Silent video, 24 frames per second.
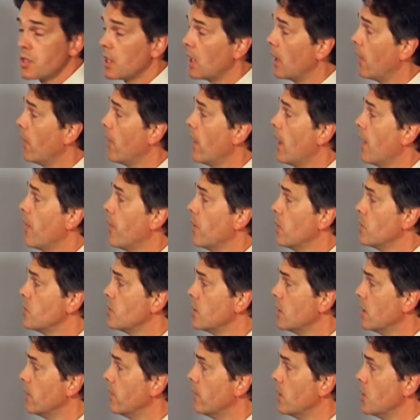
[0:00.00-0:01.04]
in that those
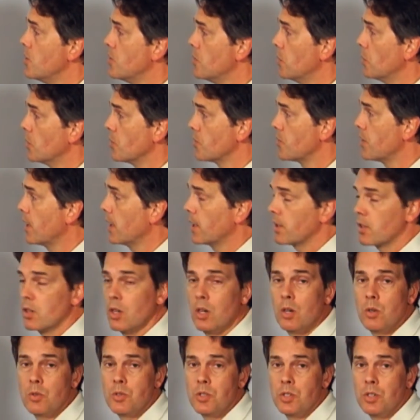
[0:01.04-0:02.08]
individuals then
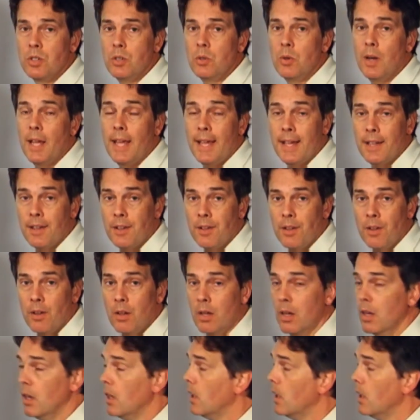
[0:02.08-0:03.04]
go to hell,